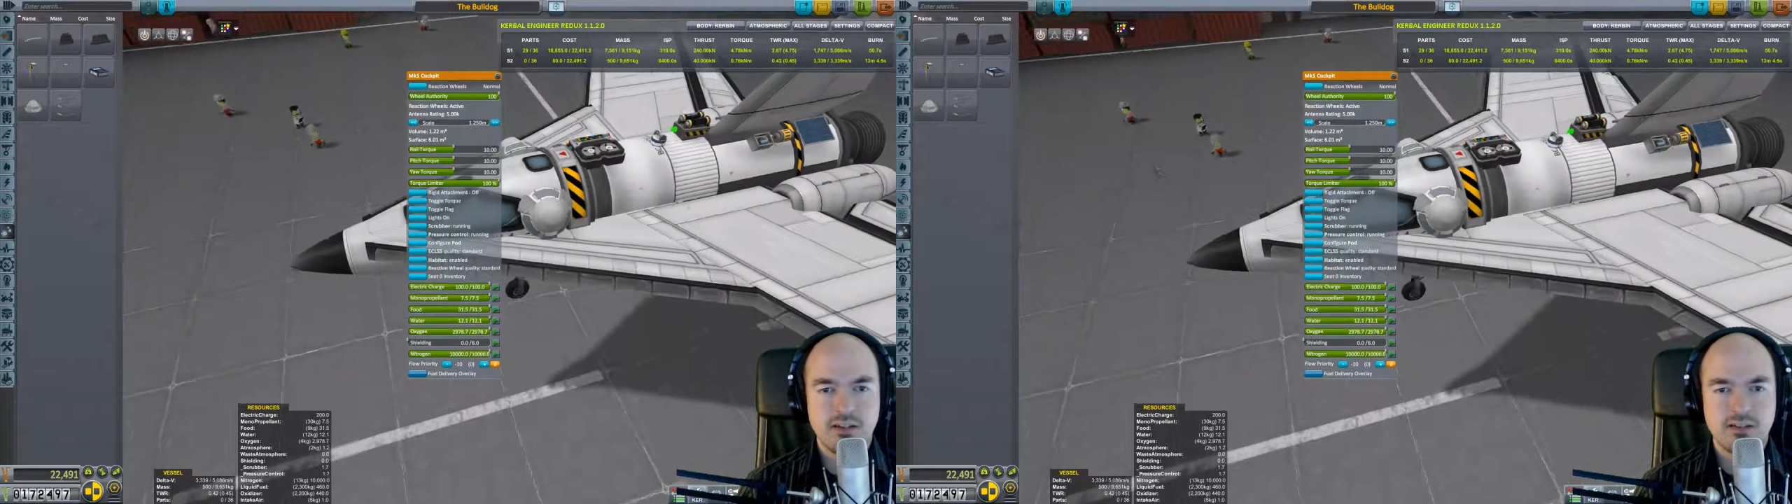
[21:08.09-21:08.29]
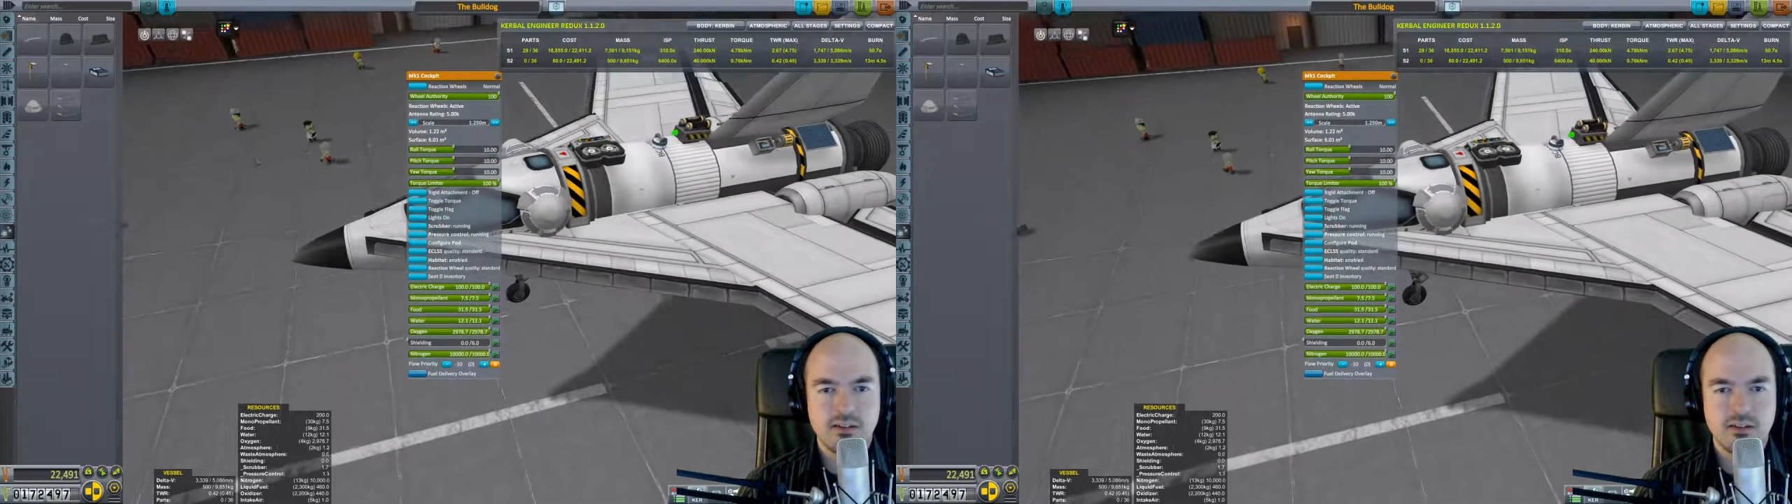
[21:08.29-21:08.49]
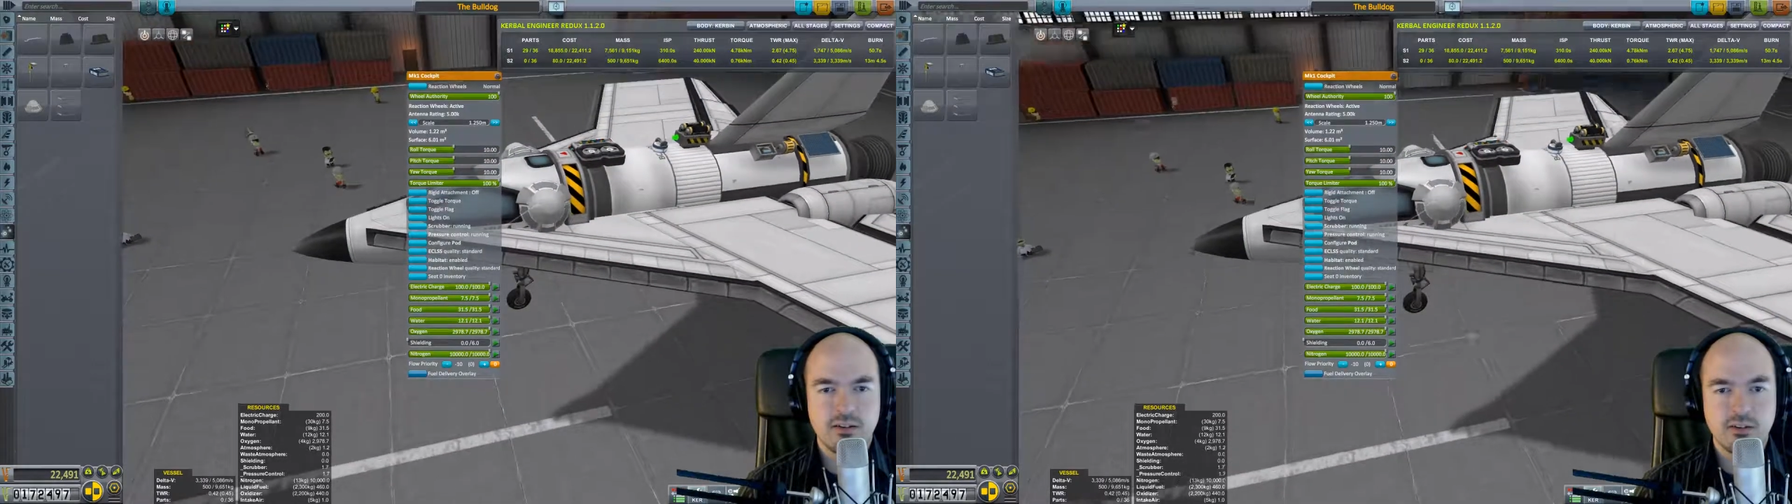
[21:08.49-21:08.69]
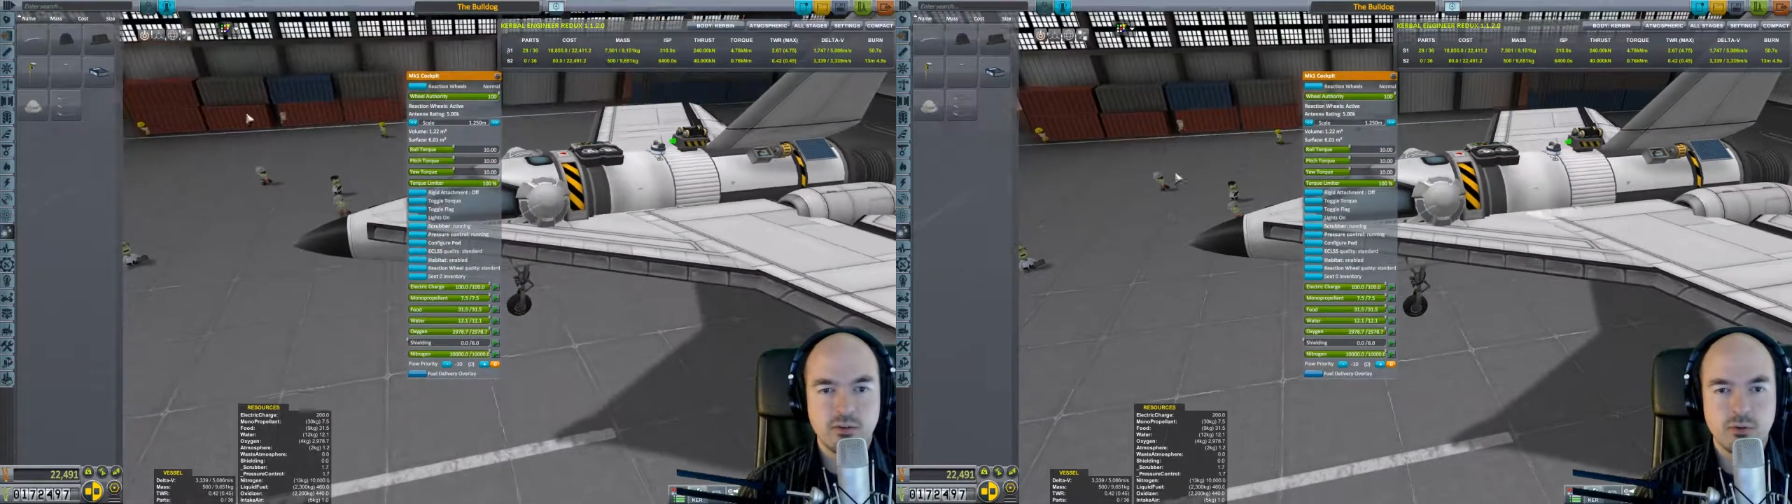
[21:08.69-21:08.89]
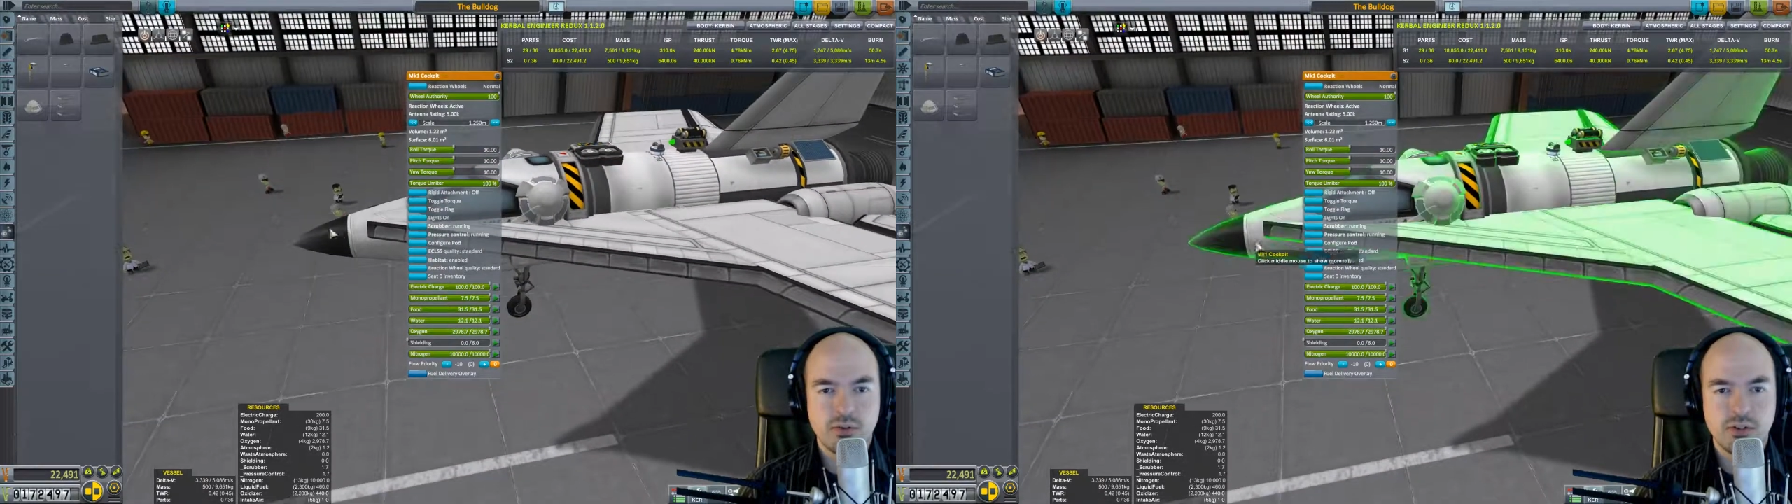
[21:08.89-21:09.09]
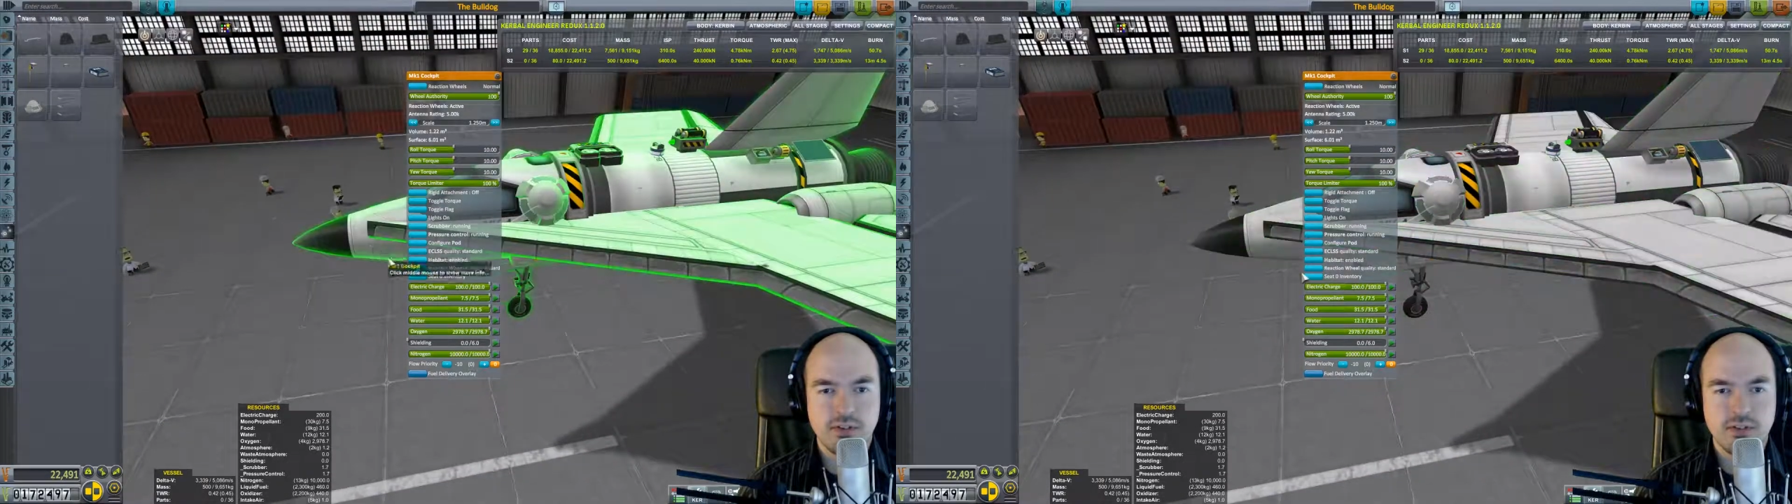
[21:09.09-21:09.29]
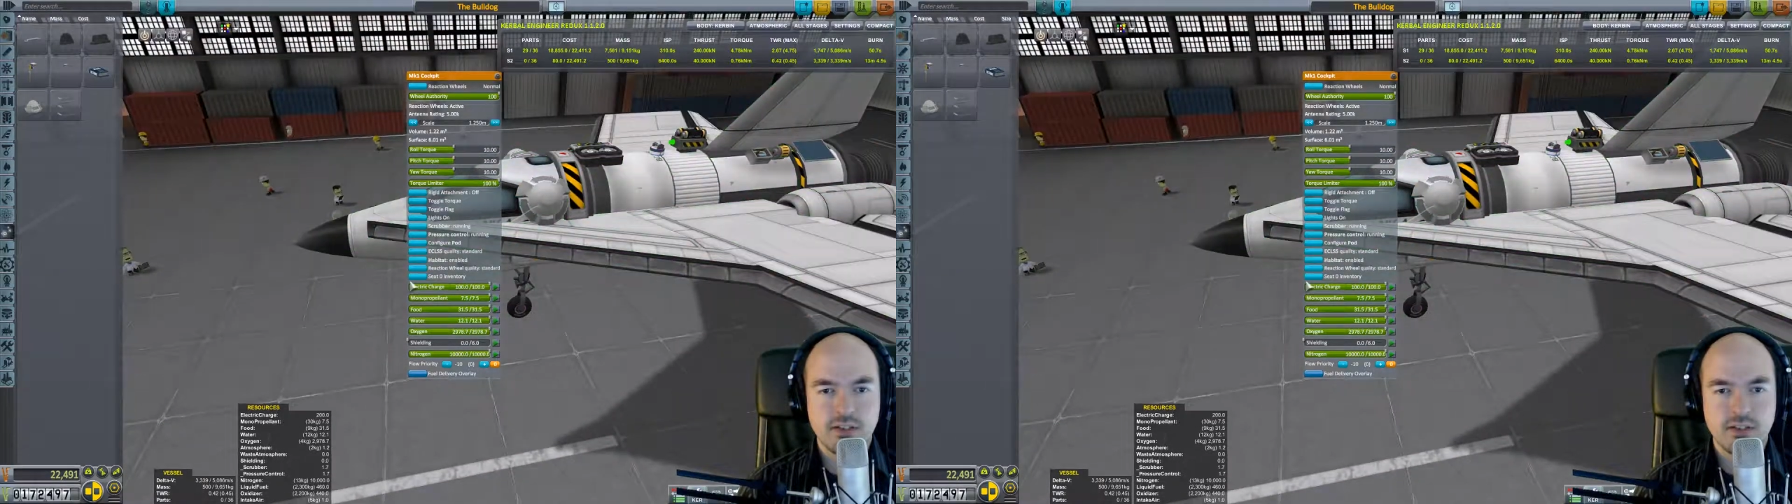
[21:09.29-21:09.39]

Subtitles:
It's a lot of cool stuff in